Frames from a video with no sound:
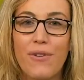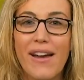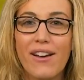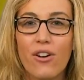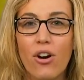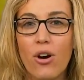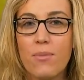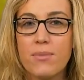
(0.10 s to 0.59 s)

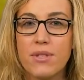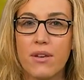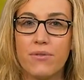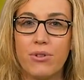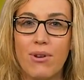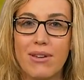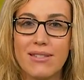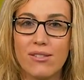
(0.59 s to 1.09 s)
Frank Holmes of
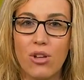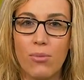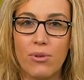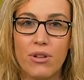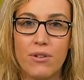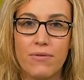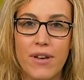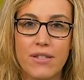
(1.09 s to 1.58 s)
U.S.
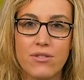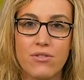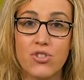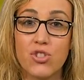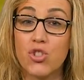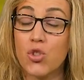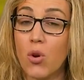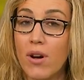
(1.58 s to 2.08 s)
Global
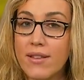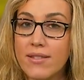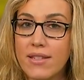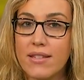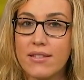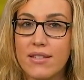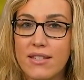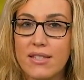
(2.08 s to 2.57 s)
Investors joins
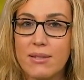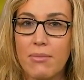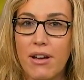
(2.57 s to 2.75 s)
us this